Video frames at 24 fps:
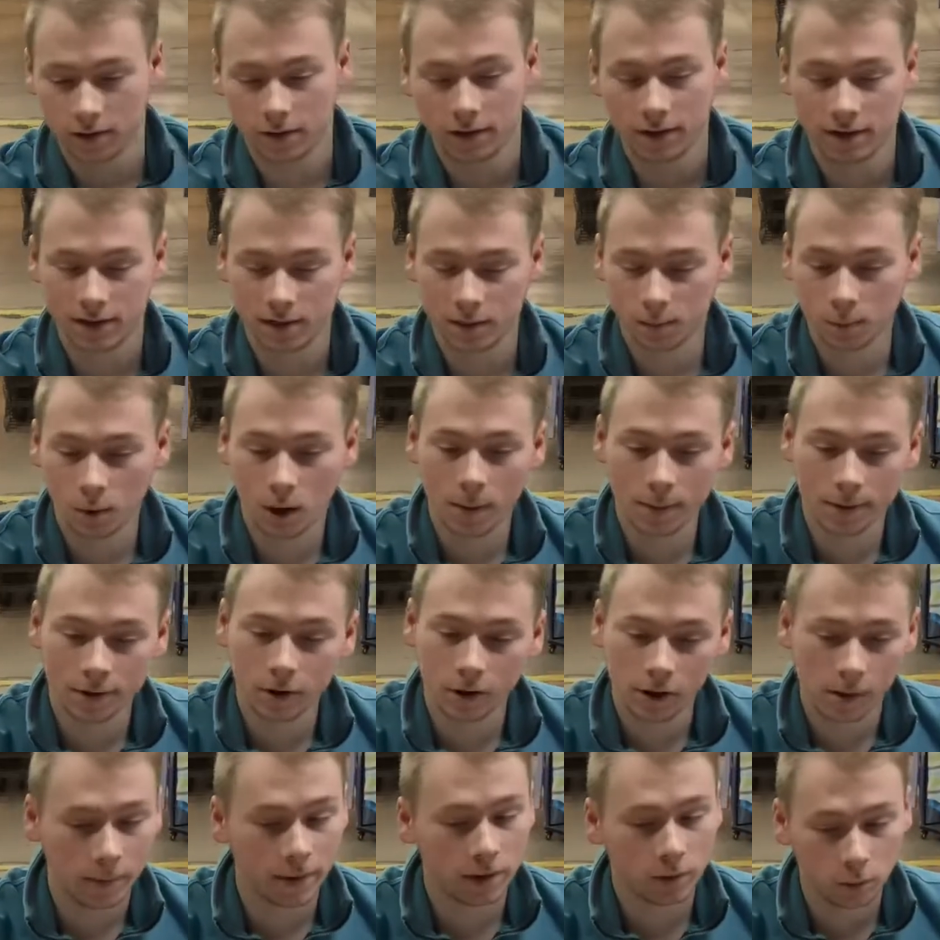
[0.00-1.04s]
This is probably going
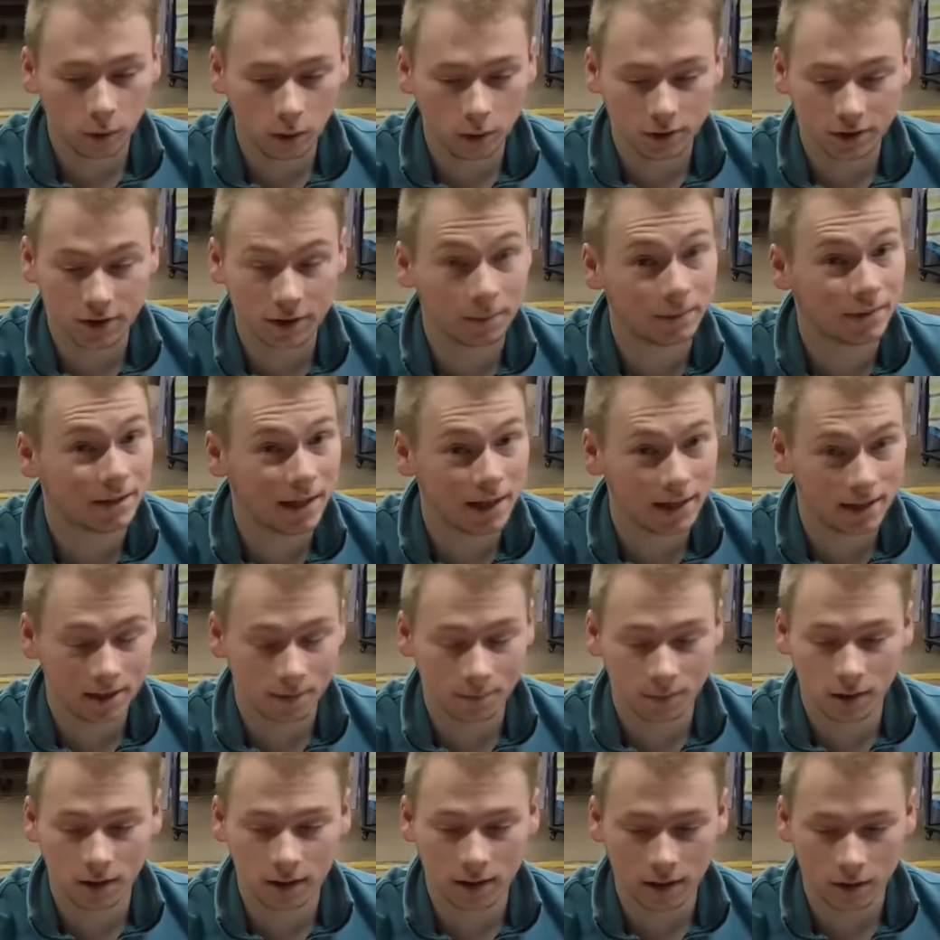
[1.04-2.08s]
to be worth some decent
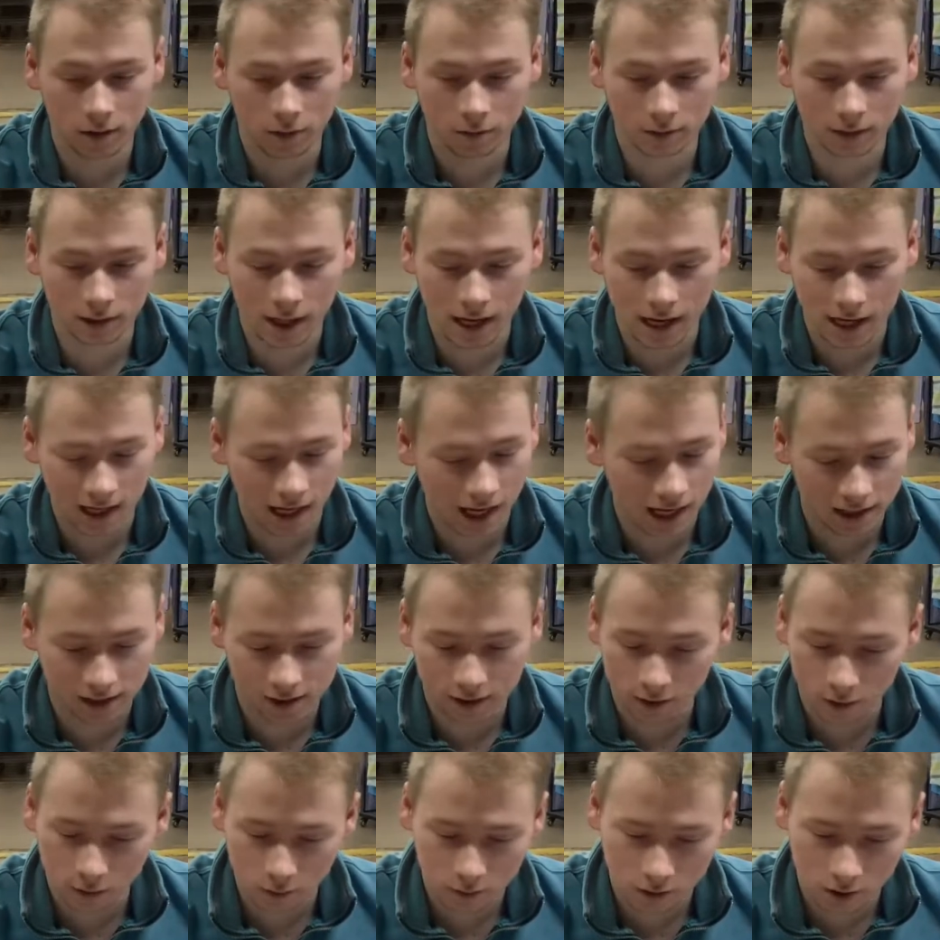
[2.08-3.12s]
money online. I
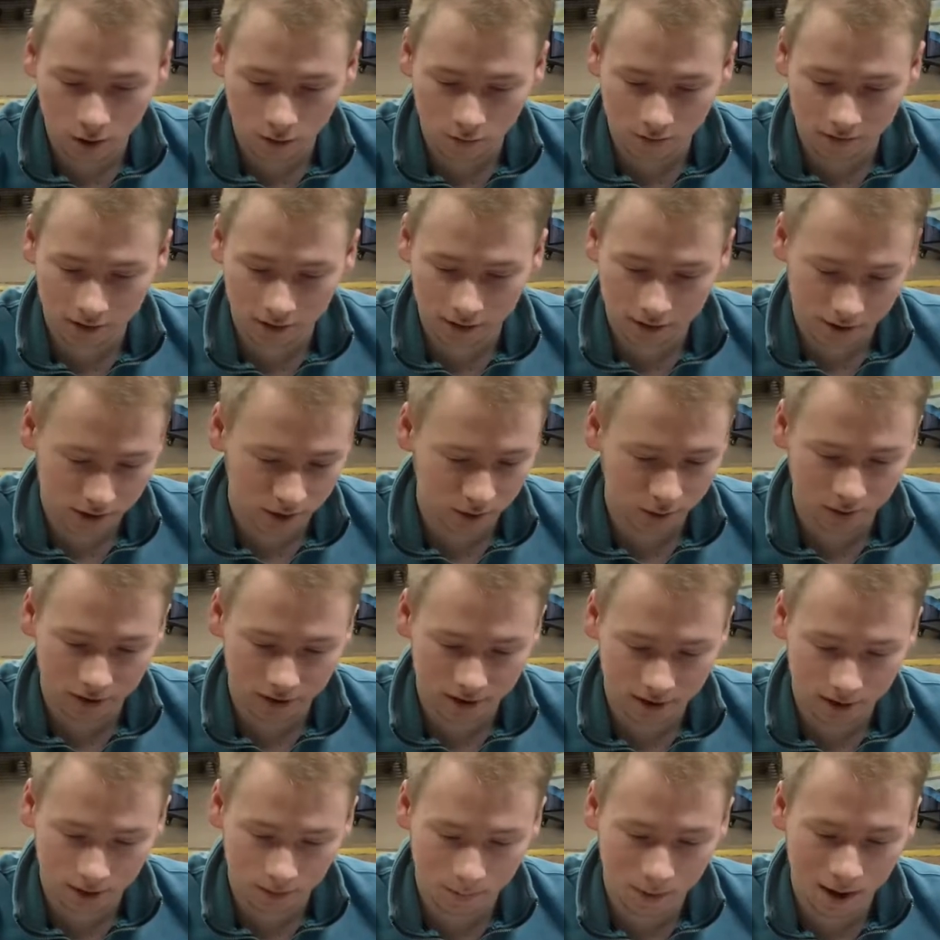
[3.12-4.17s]
don't know, I've not sold this
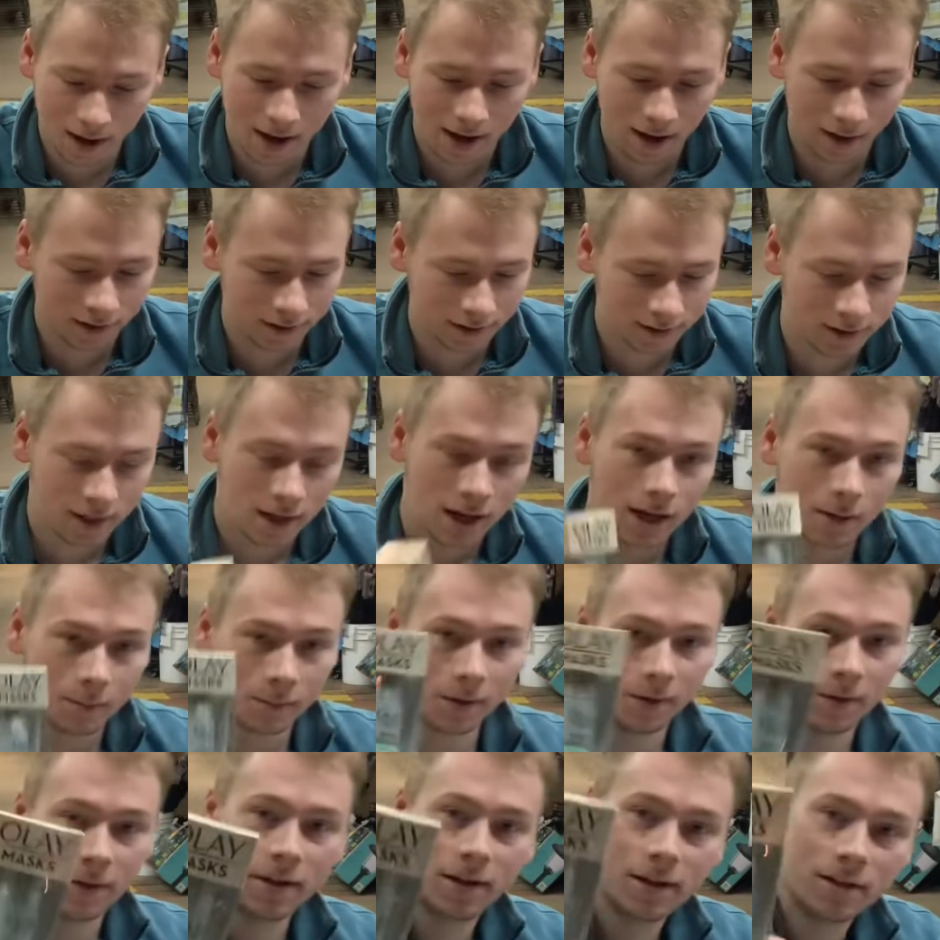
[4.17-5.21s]
in the past,
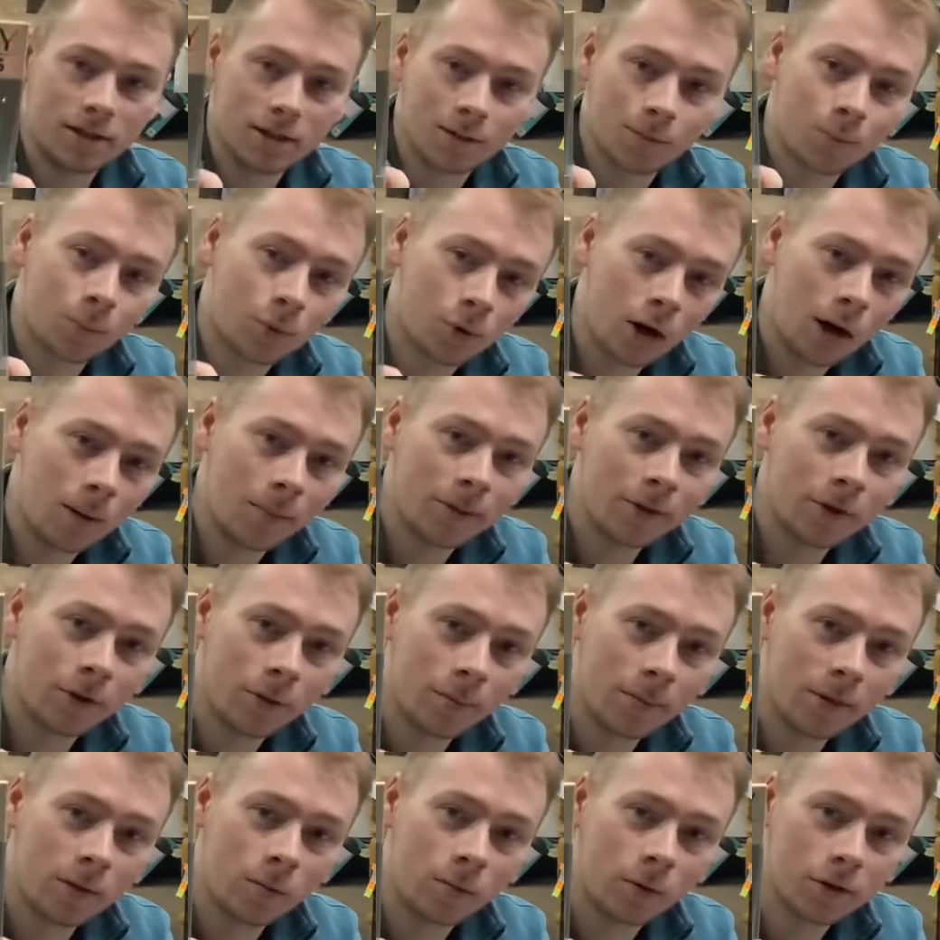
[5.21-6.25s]
but this is probably going to
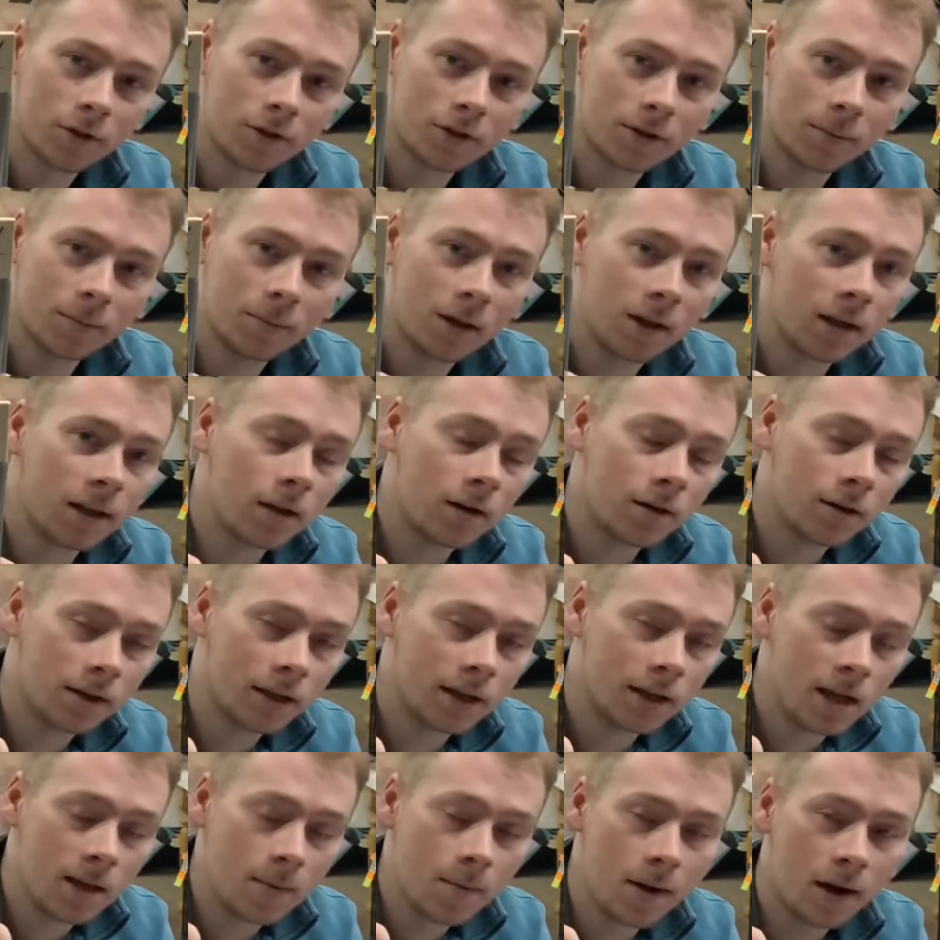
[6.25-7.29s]
be worth some money on
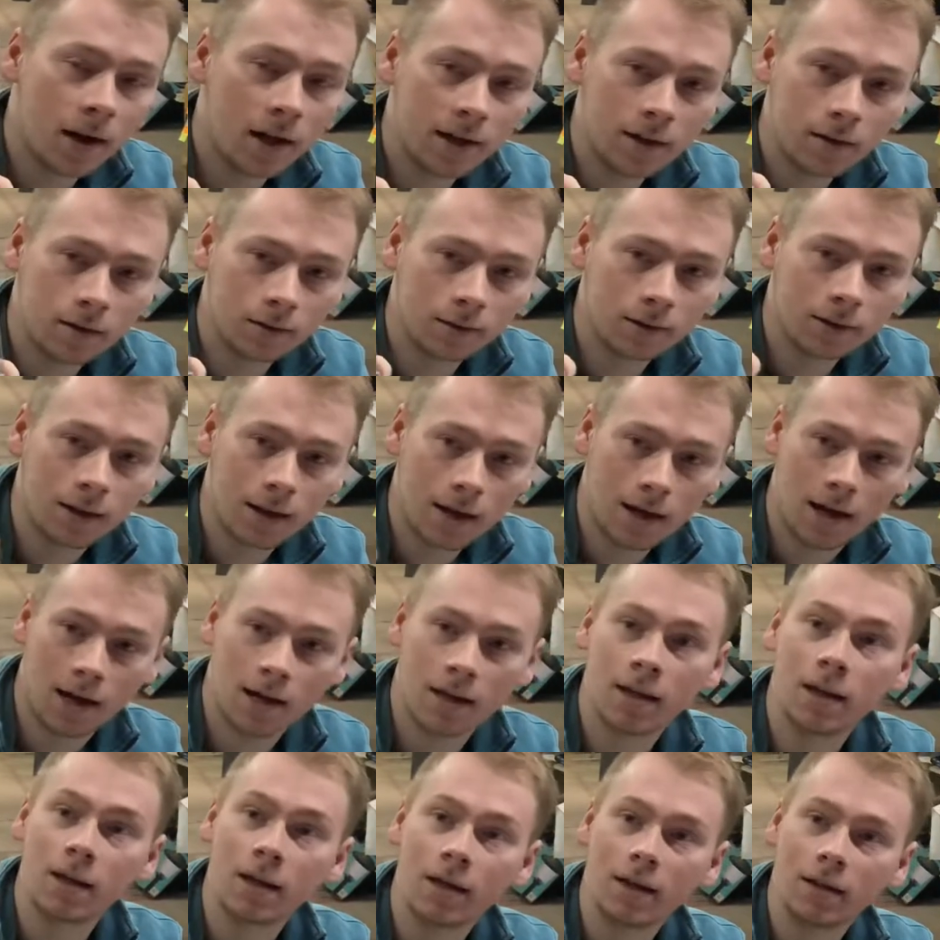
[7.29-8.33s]
eBay online.
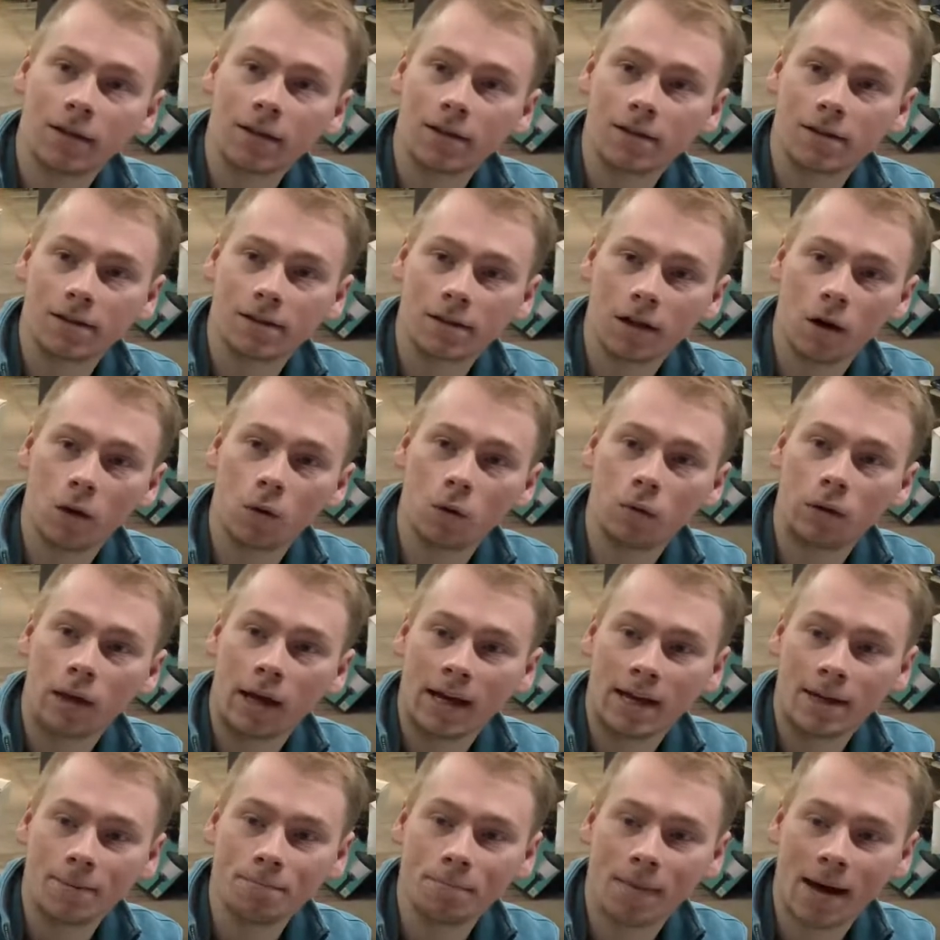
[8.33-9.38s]
This is
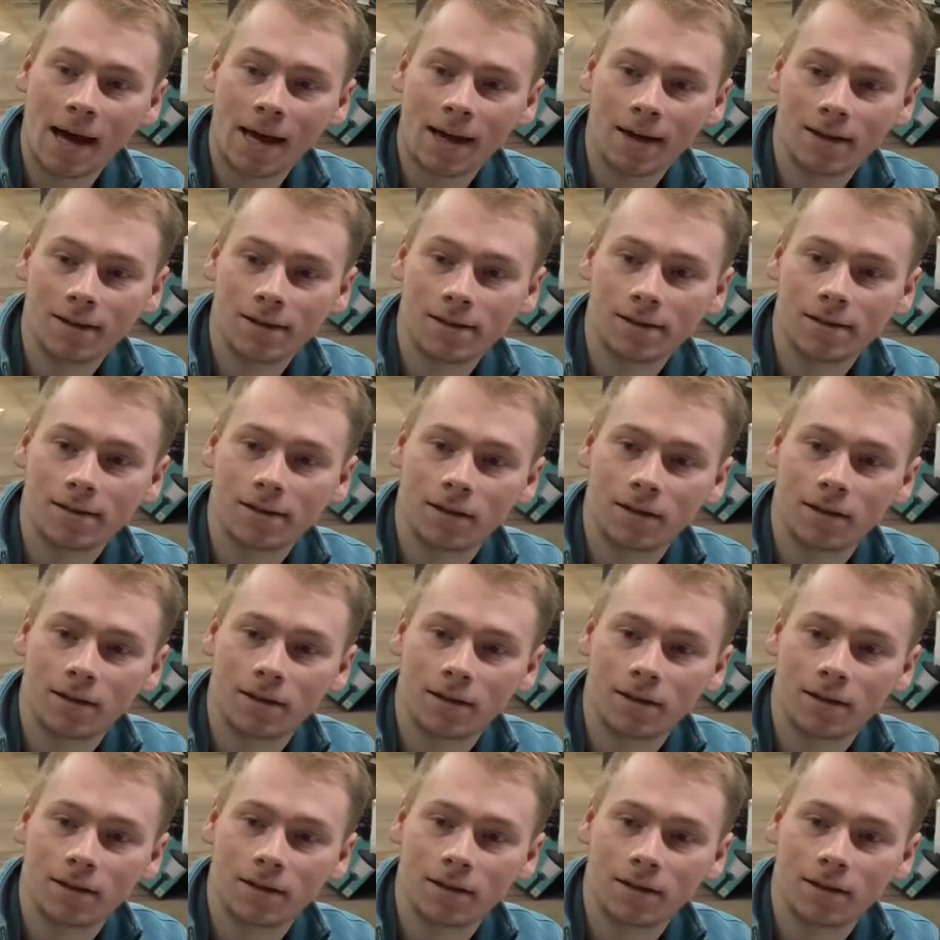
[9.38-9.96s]
Olay mask.